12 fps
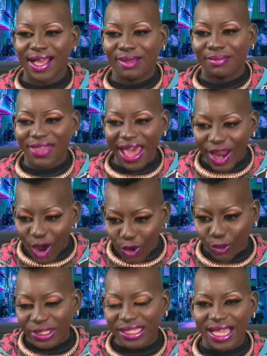that whole
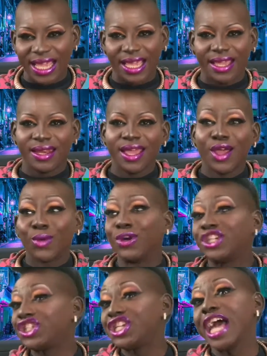scene, where
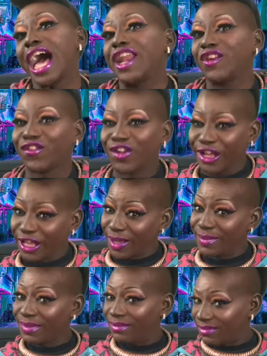she got it from,
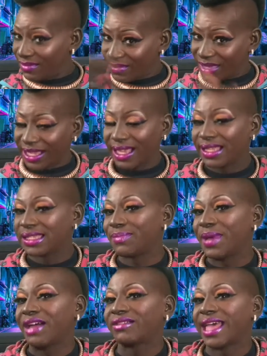it's
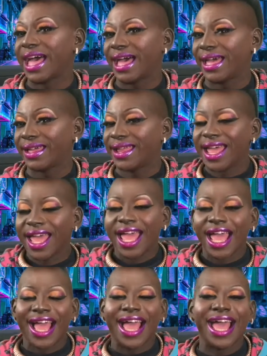about that.
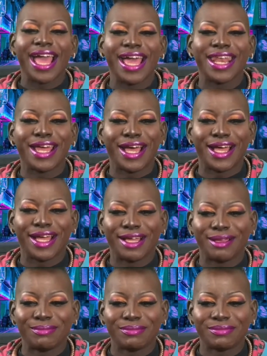And
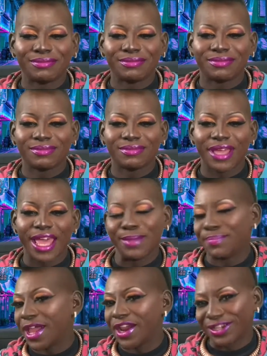
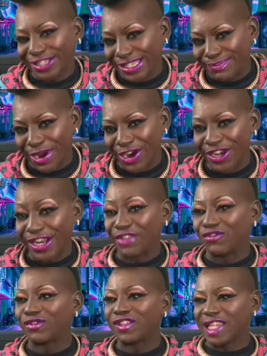Paris is Burning, if
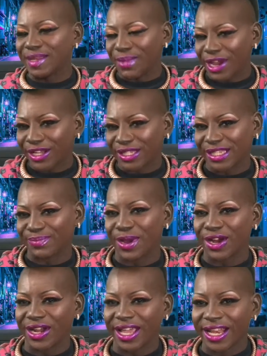you've seen Paris is
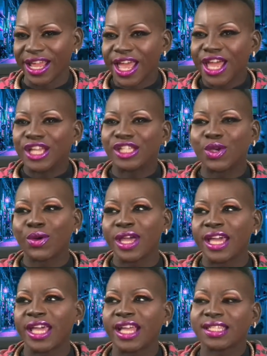Burning. So
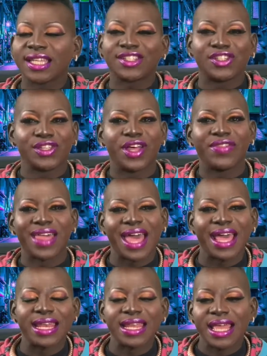it touches on
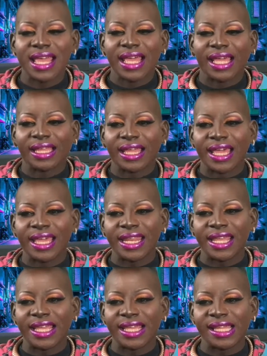that. It
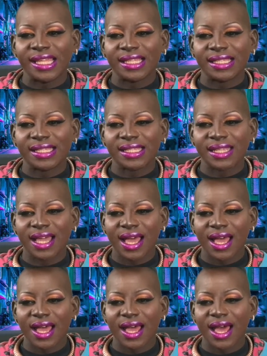is
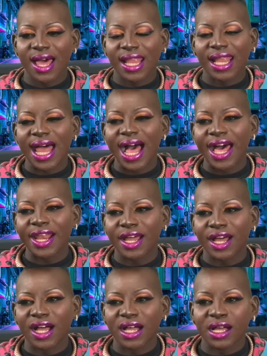a lot
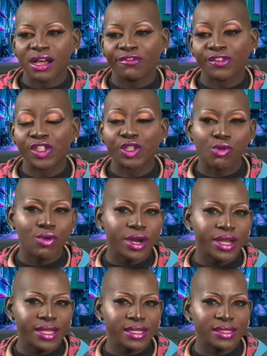of
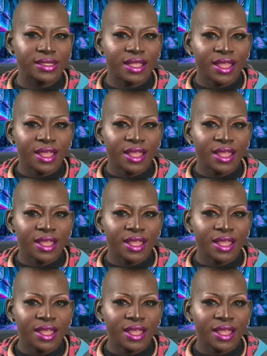stories